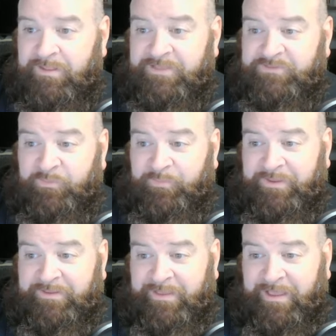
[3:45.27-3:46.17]
Let's
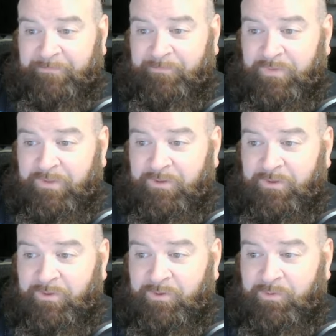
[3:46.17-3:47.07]
repeat that.
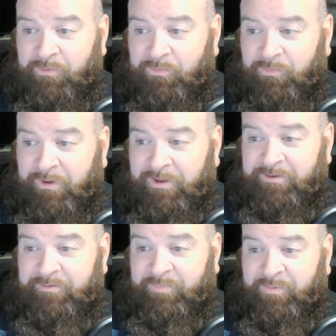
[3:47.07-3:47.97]

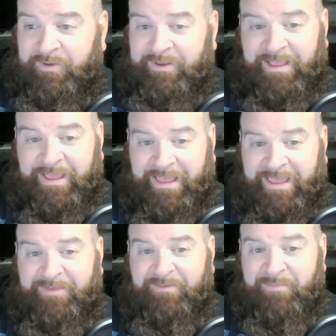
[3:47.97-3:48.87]
one point
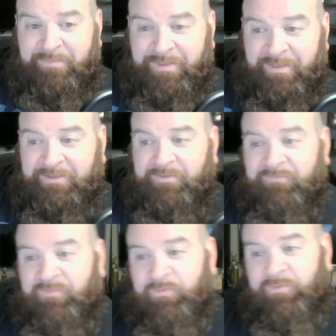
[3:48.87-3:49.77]
eight
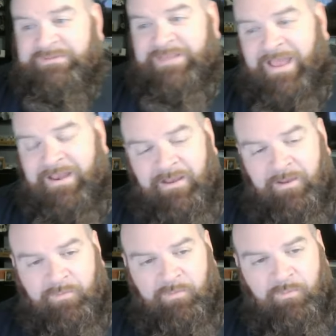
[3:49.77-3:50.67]
million viewers. That
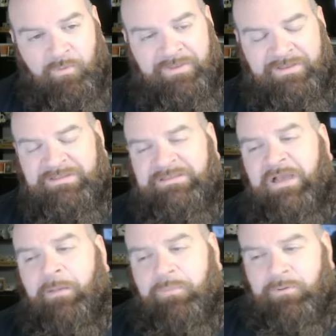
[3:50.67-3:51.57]
number more than
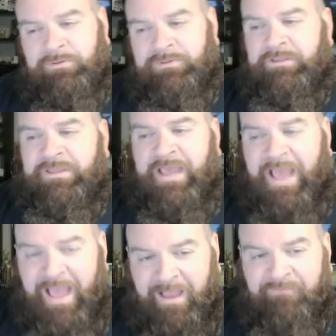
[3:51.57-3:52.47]
doubled the
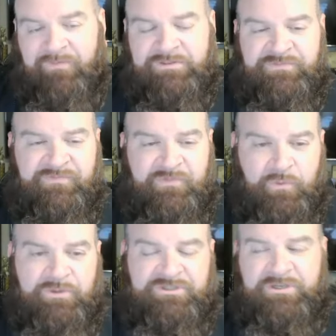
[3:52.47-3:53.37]
average
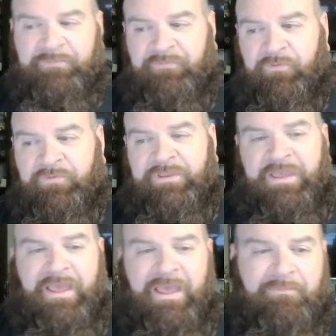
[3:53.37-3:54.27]
viewership for the
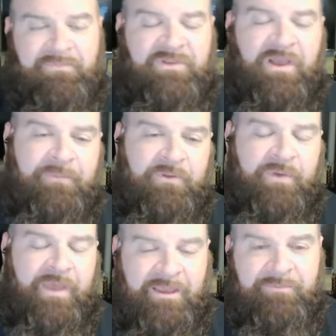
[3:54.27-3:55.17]
W
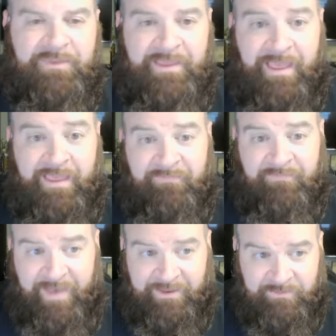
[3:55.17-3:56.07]
N B A
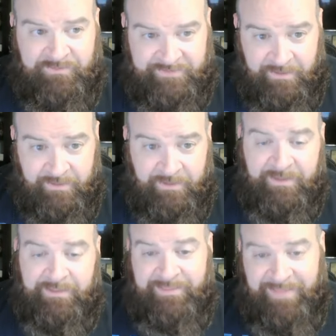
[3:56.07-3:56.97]
Finals
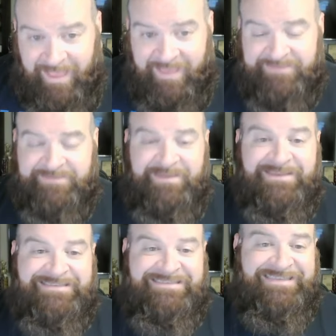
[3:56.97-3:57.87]
last
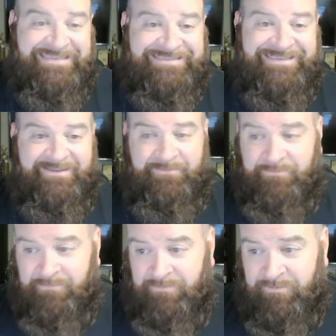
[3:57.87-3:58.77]
season,
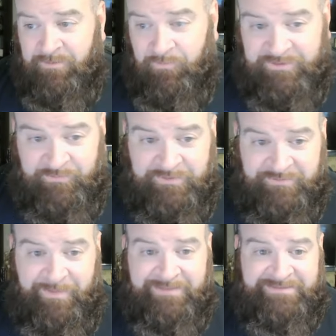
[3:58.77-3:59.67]
which was about